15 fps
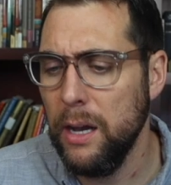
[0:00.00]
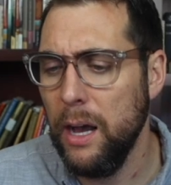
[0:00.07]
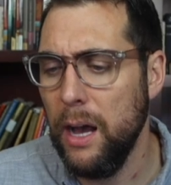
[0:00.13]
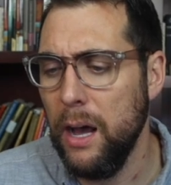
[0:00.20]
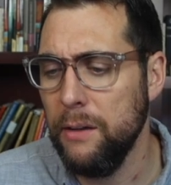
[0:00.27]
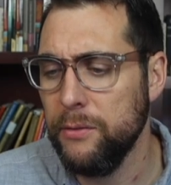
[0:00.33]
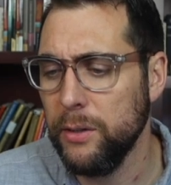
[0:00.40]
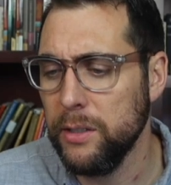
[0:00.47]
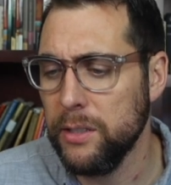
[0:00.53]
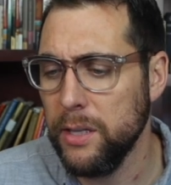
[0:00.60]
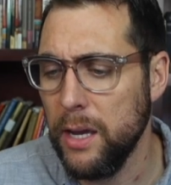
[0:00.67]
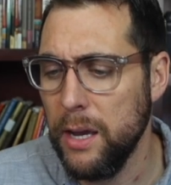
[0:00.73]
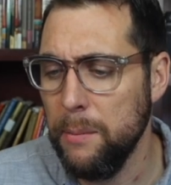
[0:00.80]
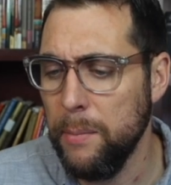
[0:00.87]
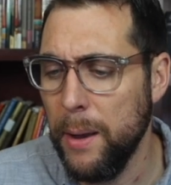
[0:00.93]
uh, if you could
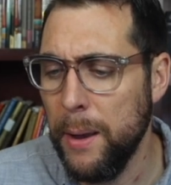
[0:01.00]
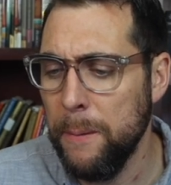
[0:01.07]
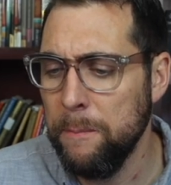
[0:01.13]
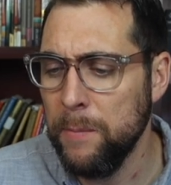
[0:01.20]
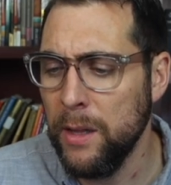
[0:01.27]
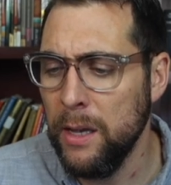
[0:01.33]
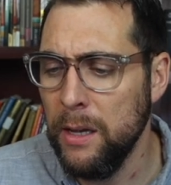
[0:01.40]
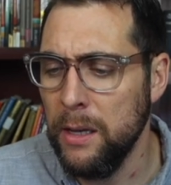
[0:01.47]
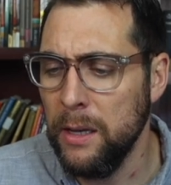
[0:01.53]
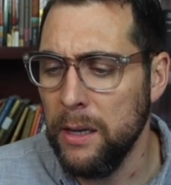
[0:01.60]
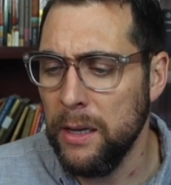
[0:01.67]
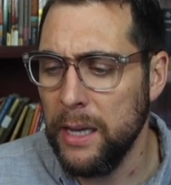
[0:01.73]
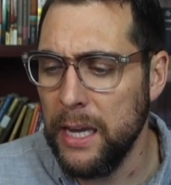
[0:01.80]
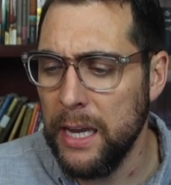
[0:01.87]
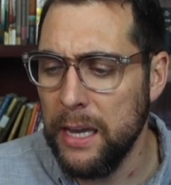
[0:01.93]
say, but
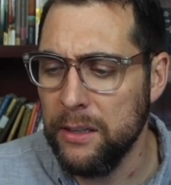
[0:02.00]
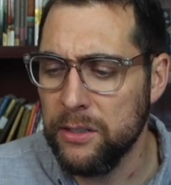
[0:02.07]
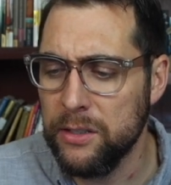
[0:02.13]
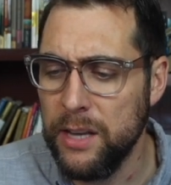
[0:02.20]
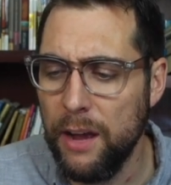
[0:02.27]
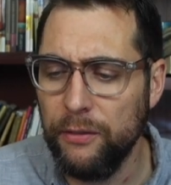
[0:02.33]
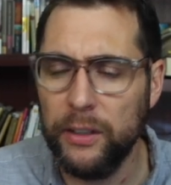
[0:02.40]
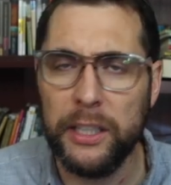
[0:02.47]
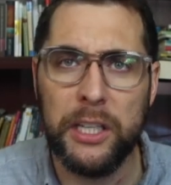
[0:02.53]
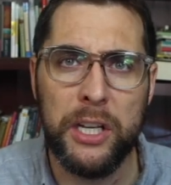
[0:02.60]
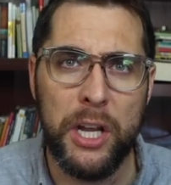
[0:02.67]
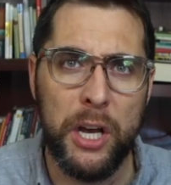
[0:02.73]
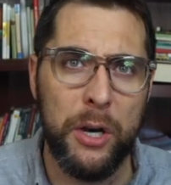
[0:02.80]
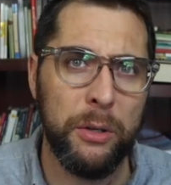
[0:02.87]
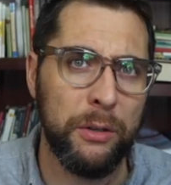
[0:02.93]
he is definitely
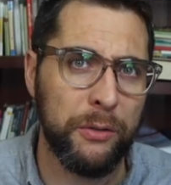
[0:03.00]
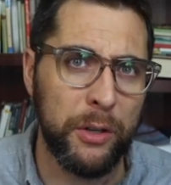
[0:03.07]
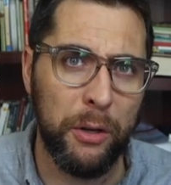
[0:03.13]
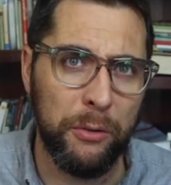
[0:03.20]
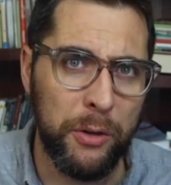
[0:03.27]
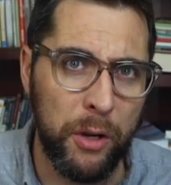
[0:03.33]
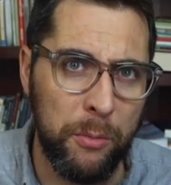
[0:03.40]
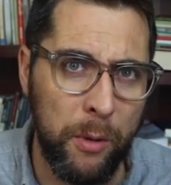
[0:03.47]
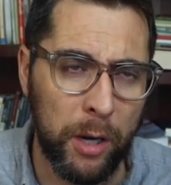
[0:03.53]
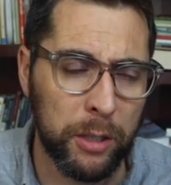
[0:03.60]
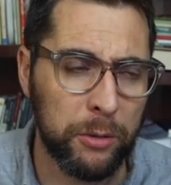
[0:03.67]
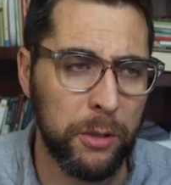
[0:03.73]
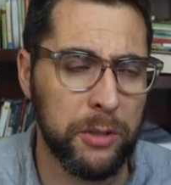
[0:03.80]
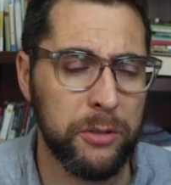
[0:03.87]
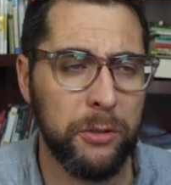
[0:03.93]
known. If you don't know
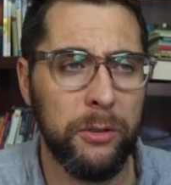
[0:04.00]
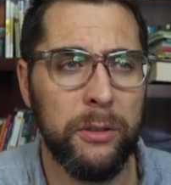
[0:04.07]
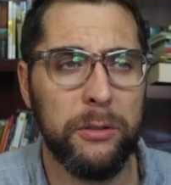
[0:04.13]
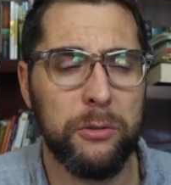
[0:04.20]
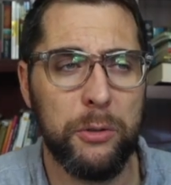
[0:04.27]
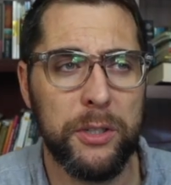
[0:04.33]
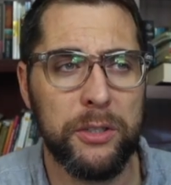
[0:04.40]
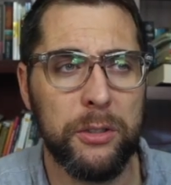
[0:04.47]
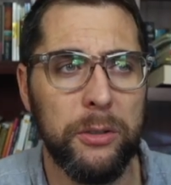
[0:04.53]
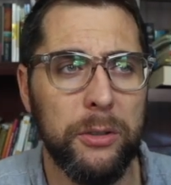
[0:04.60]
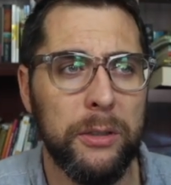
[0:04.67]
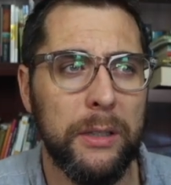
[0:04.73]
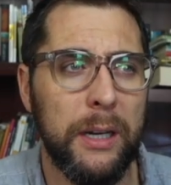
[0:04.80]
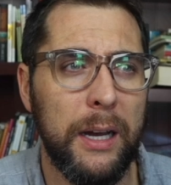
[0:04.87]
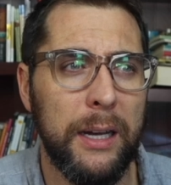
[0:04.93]
Mark Driscoll,
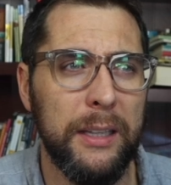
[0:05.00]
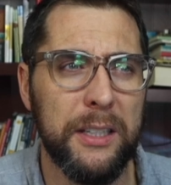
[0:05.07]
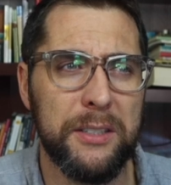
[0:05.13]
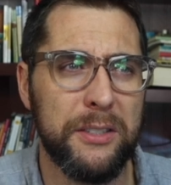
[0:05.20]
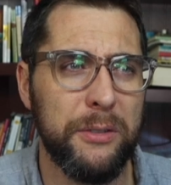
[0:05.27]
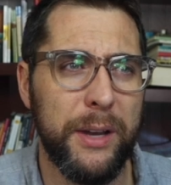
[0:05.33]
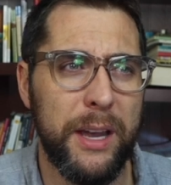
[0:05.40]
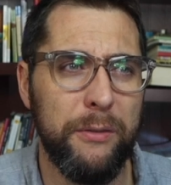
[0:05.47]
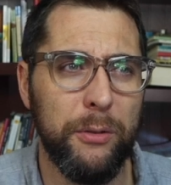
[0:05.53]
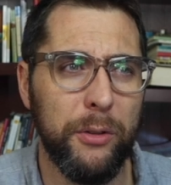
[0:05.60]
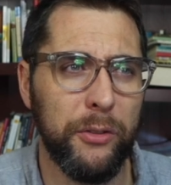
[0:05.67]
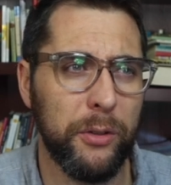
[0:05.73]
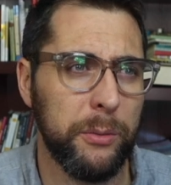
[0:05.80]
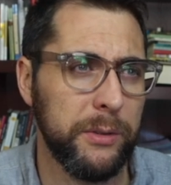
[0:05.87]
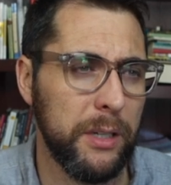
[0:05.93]
Driscoll, uh, I listened to a handful
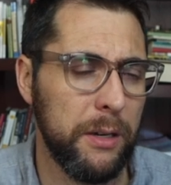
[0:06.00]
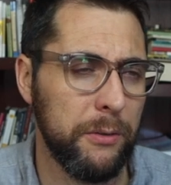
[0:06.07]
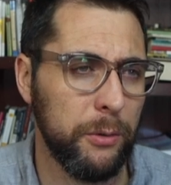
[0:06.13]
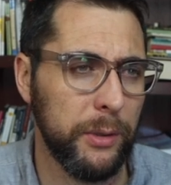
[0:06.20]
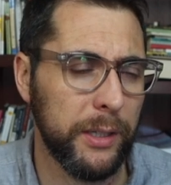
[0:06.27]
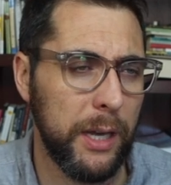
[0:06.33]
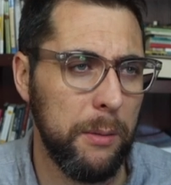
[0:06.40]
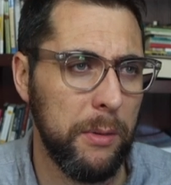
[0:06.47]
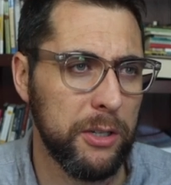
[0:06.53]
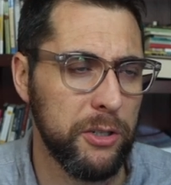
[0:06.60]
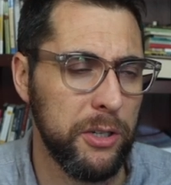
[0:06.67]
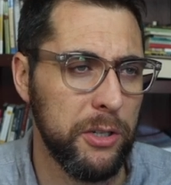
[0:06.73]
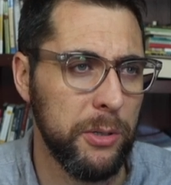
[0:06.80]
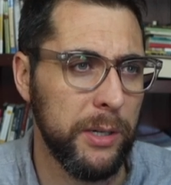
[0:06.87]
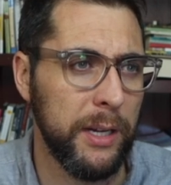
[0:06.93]
of sermons. I never really got much
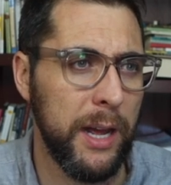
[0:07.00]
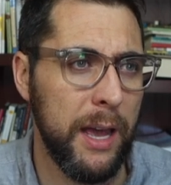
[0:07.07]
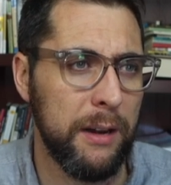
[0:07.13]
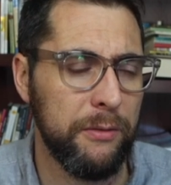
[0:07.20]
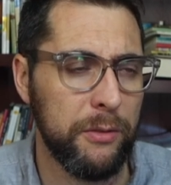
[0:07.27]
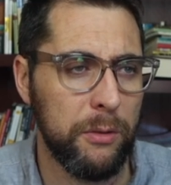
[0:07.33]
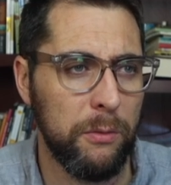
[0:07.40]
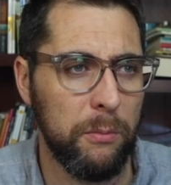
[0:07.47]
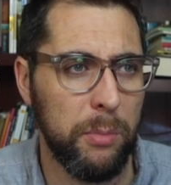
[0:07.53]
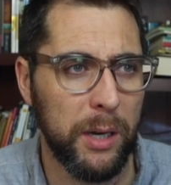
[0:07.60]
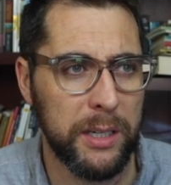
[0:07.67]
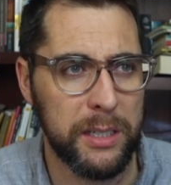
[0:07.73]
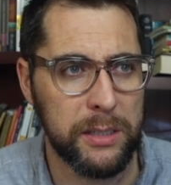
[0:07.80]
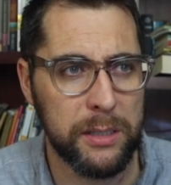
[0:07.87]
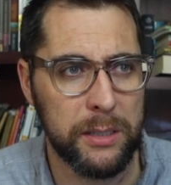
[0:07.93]
into it. I had a few
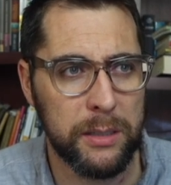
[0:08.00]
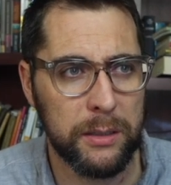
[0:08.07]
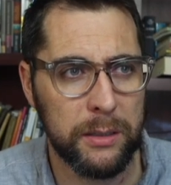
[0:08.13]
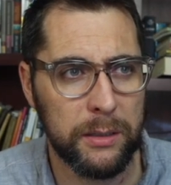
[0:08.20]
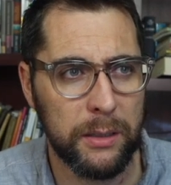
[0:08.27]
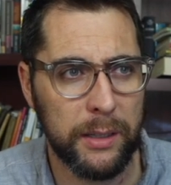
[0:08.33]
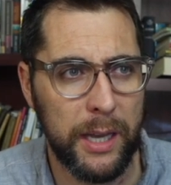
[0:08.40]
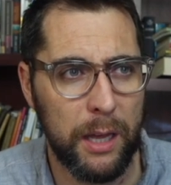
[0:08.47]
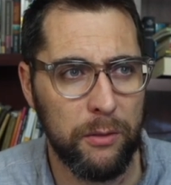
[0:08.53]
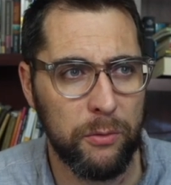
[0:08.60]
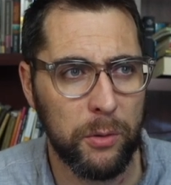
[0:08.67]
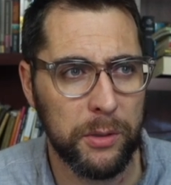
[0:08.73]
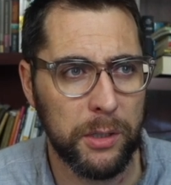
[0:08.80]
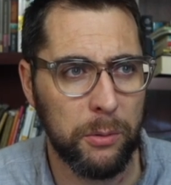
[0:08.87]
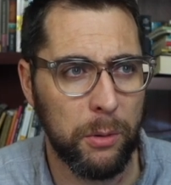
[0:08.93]
buddies in
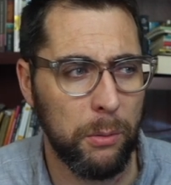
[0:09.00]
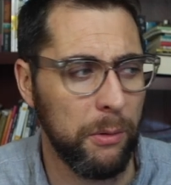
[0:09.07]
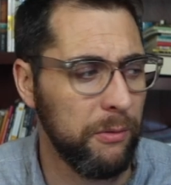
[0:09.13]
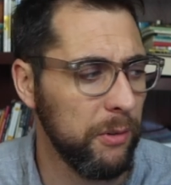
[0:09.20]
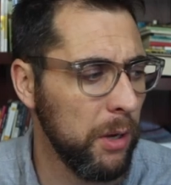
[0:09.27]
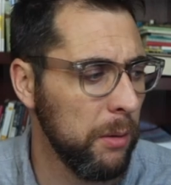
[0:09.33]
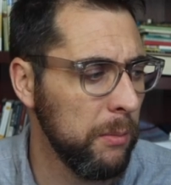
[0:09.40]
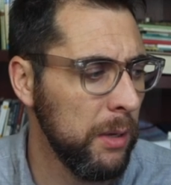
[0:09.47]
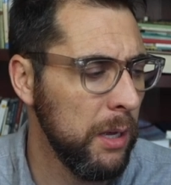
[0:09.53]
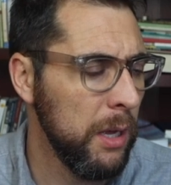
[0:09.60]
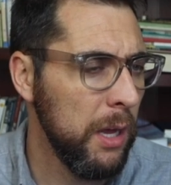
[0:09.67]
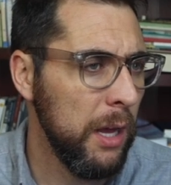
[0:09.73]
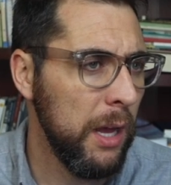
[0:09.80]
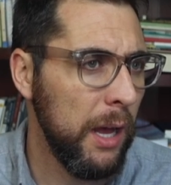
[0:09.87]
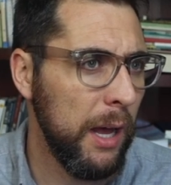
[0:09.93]
California where we're from
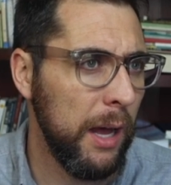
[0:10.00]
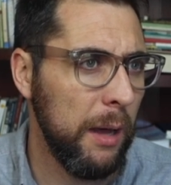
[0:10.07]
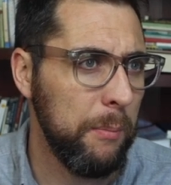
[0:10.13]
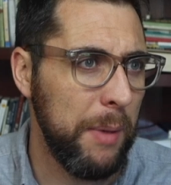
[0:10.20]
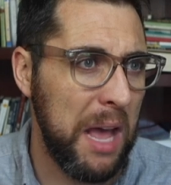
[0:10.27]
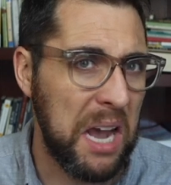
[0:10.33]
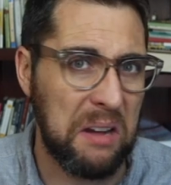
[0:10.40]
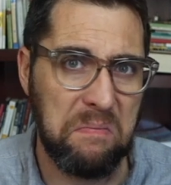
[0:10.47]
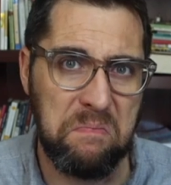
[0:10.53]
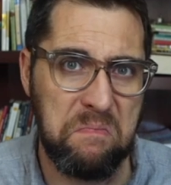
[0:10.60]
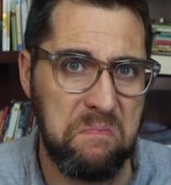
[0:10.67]
uh, back